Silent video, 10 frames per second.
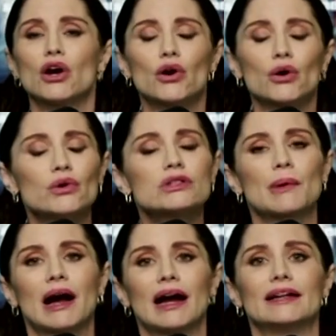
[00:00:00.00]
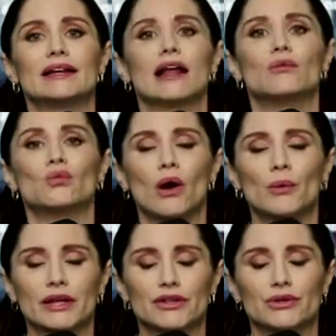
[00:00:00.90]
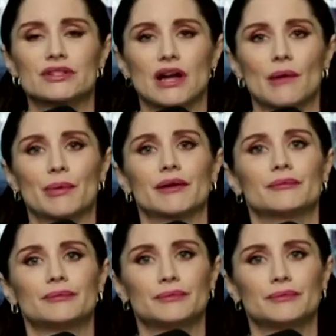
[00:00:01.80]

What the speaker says: who's behind it, and what we can do to stop it.